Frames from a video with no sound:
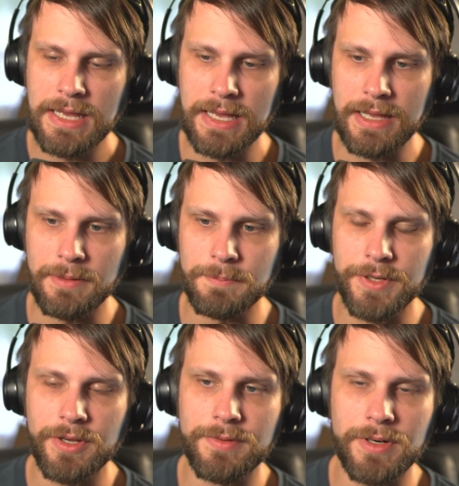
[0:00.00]
Um,
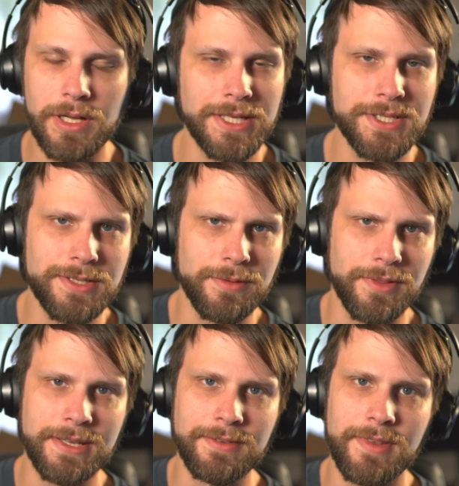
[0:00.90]
but overall, I just don't
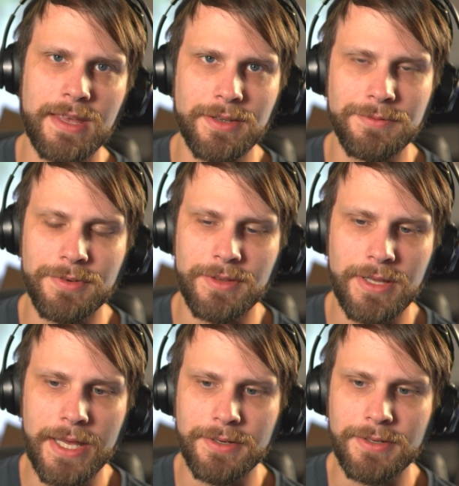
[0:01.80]
think it's that good for the
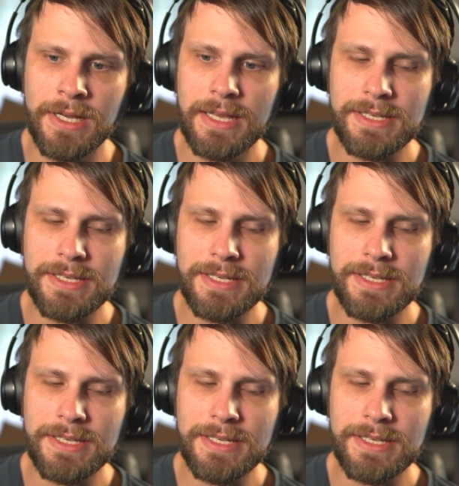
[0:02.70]
latter.